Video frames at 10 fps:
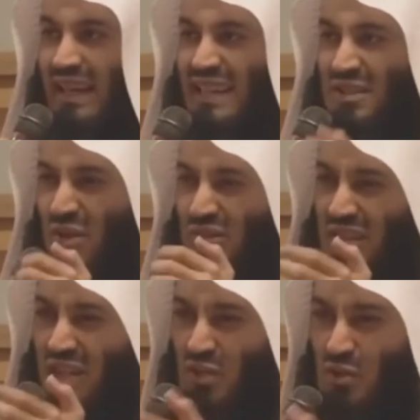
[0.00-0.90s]
It's not
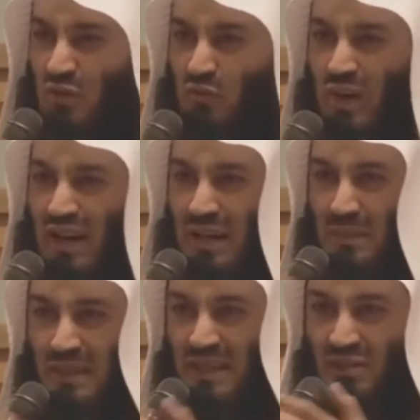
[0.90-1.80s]
an issue of
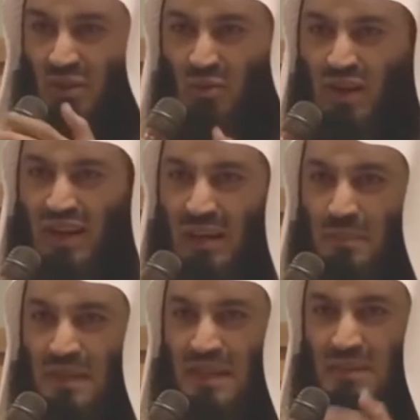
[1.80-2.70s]
Wahhabi,
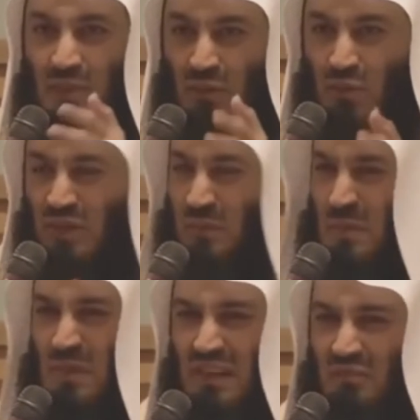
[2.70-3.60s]
non-Wahhabi, what.
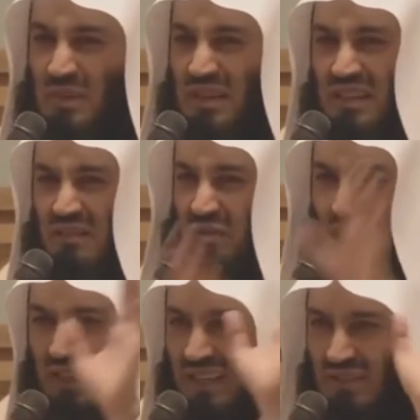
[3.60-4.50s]
People have been here
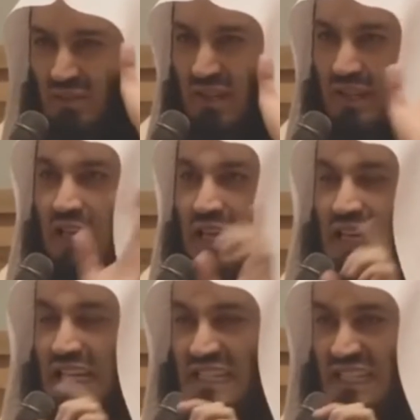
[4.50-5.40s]
for years on end.
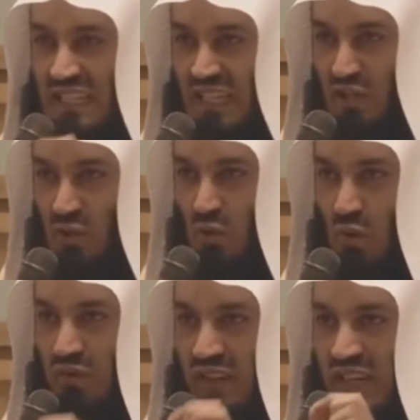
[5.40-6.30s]
It's an issue
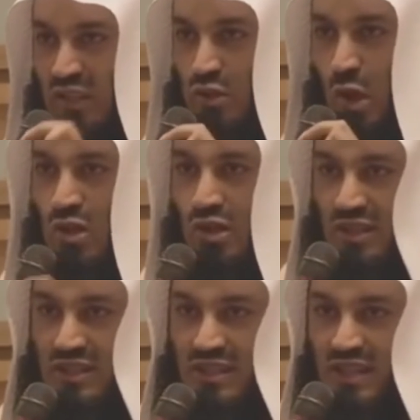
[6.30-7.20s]
of
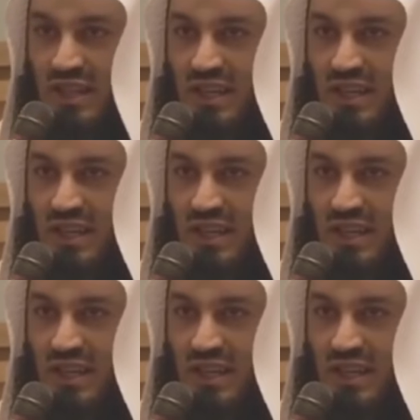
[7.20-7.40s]
intolerance.